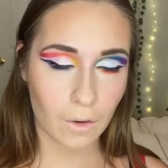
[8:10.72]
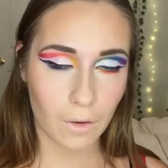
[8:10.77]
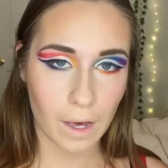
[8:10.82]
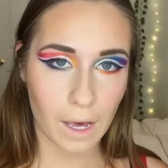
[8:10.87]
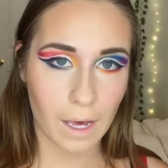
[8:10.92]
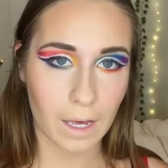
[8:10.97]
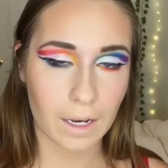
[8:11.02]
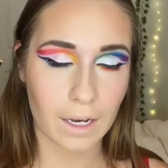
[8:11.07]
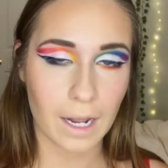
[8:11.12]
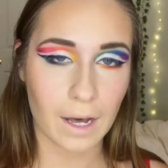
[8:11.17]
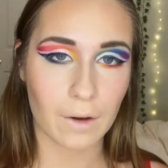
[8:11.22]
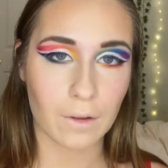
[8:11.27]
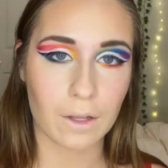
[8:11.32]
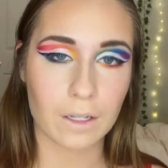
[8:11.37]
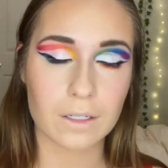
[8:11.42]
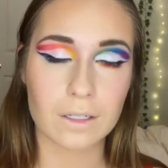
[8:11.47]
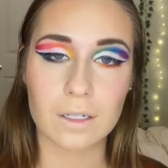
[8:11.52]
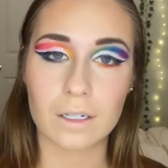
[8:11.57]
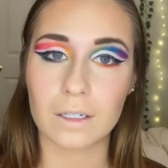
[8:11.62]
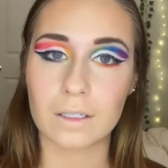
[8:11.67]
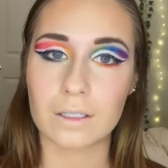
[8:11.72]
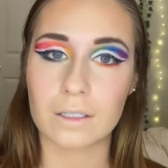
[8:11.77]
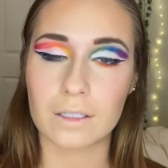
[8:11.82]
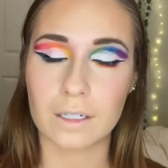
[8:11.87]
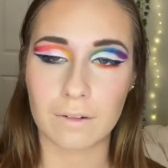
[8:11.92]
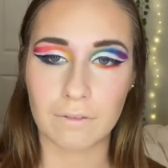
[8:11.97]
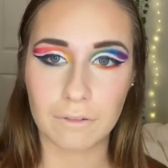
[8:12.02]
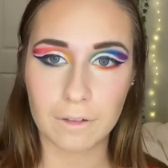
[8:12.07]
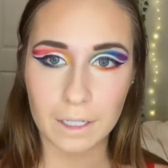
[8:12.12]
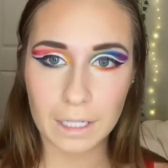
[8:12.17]
Okay, now this look
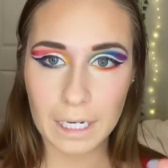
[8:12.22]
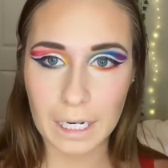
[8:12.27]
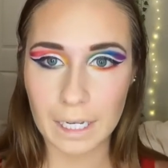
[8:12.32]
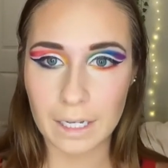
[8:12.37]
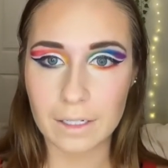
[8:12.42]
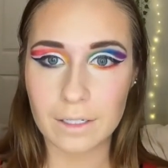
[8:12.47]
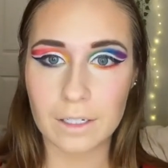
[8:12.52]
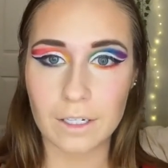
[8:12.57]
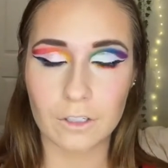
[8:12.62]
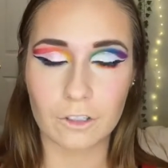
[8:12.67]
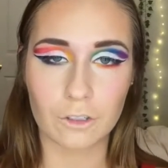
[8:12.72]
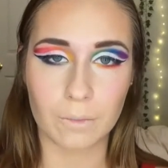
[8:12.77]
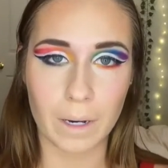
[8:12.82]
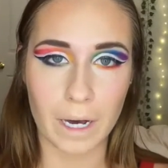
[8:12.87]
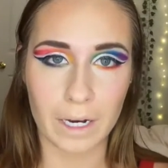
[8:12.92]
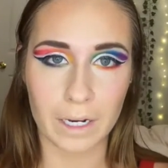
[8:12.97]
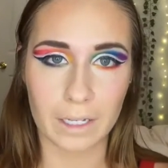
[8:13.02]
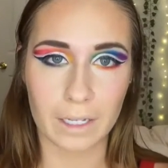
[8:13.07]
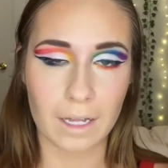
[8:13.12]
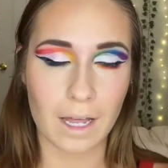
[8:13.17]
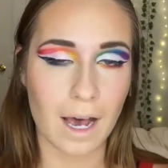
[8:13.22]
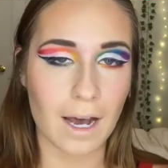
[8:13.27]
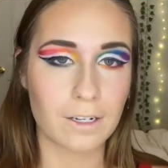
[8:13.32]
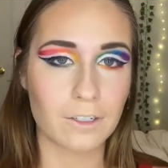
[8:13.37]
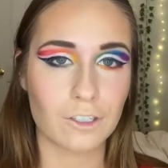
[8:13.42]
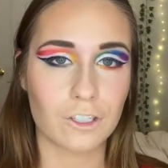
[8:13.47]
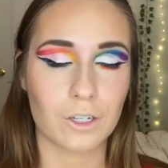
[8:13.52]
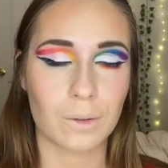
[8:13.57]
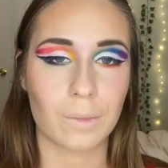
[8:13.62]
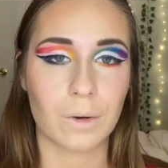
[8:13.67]
definitely needs a dramatic
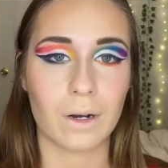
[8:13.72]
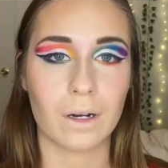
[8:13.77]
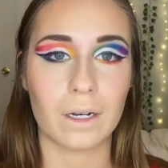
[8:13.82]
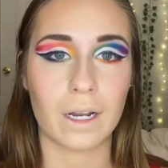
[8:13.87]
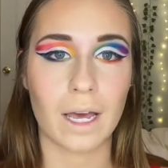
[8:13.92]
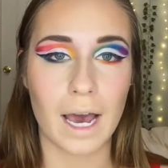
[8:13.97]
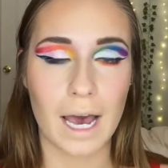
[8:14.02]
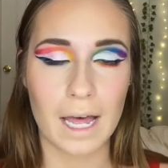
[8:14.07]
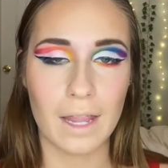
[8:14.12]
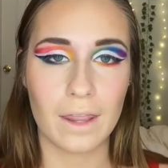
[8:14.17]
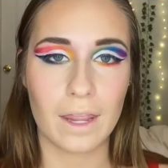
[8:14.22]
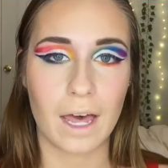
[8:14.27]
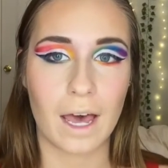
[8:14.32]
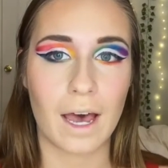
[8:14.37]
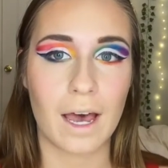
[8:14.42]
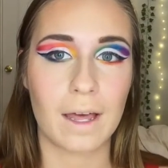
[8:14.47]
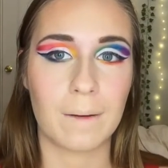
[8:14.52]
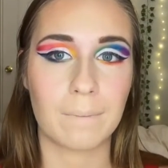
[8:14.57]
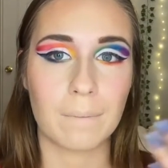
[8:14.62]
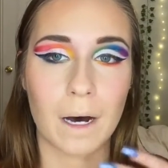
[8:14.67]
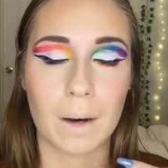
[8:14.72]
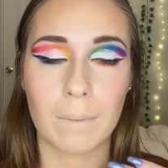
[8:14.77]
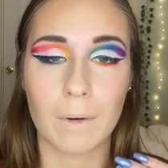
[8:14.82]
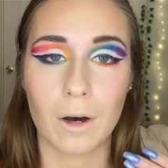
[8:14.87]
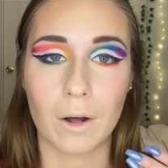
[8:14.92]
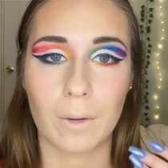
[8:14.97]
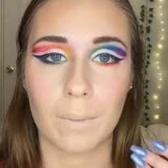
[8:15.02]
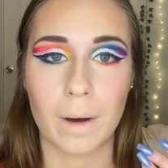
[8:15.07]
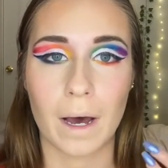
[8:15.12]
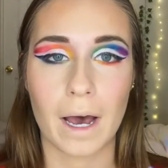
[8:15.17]
lash, so I'm going to add that and pop
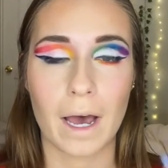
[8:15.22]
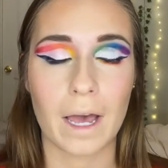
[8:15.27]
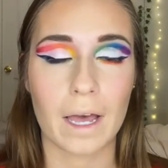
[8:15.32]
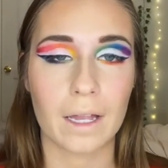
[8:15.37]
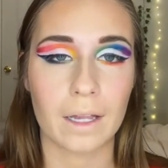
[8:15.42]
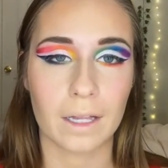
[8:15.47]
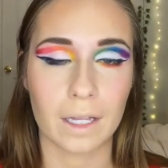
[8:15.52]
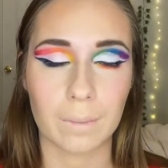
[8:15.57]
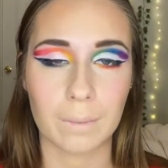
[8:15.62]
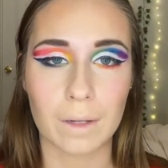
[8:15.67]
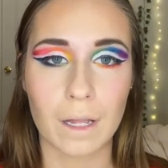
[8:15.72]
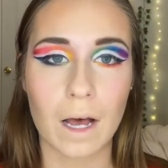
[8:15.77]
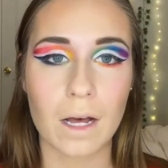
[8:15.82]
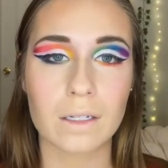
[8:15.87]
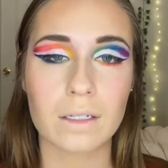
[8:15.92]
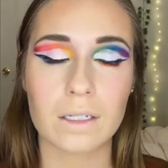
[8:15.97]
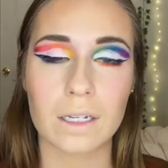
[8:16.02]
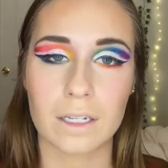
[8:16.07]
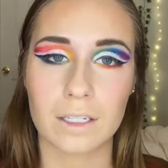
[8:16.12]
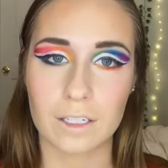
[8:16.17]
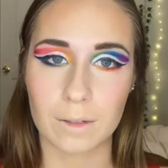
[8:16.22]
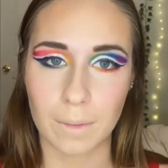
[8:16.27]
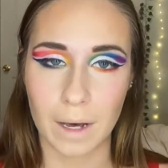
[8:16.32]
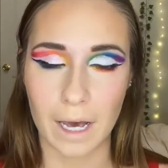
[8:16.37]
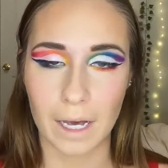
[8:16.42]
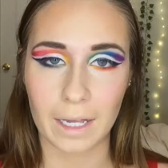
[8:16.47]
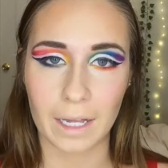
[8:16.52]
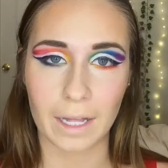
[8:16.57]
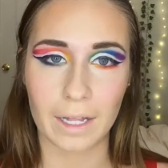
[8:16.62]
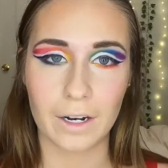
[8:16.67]
on my lip gloss and some
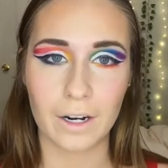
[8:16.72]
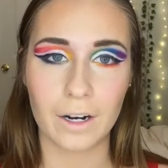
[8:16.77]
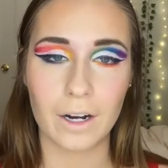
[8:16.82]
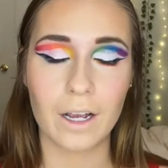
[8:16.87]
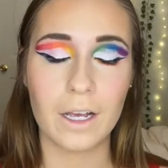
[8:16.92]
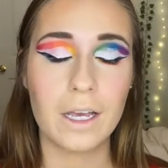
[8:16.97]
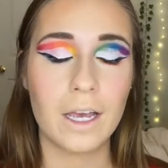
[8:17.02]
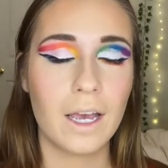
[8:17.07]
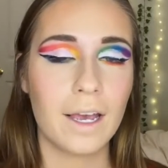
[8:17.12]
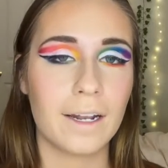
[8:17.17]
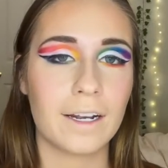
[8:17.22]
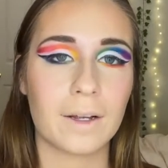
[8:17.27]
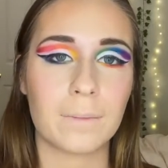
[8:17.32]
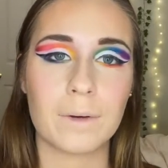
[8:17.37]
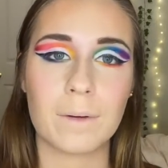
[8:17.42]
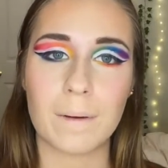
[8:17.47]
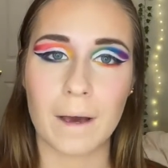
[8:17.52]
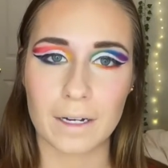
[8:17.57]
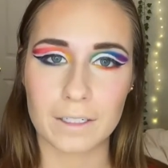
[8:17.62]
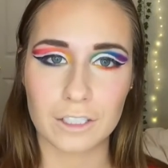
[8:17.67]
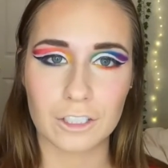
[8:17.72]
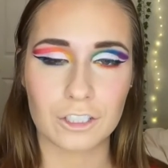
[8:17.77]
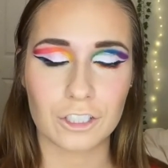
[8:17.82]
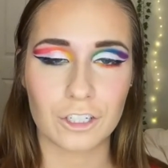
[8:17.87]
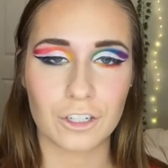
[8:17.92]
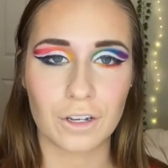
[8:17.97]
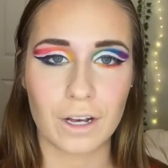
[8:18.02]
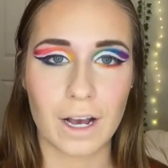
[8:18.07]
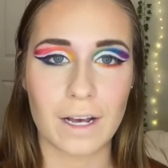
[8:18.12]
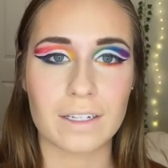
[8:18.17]
highlighter. I'll be back to show
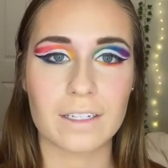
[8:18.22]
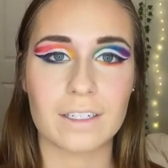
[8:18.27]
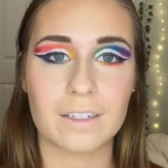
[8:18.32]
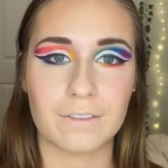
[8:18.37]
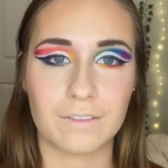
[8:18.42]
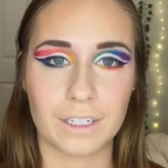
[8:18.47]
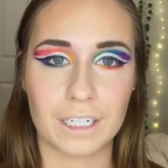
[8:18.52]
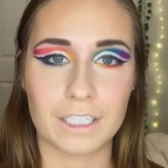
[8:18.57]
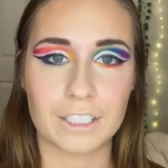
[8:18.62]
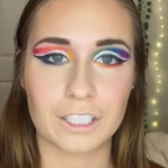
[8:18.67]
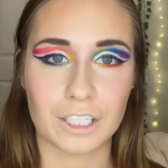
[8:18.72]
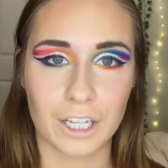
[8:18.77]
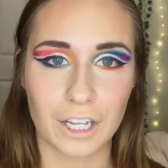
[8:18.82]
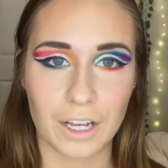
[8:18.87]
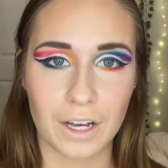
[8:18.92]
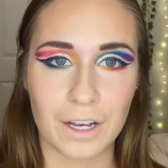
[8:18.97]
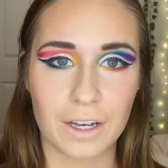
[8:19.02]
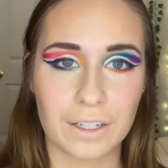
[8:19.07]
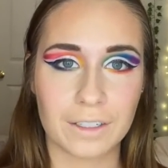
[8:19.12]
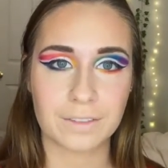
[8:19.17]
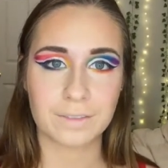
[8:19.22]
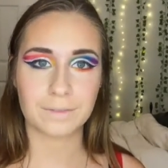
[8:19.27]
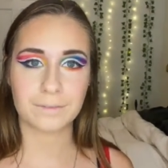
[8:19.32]
you guys the finished look.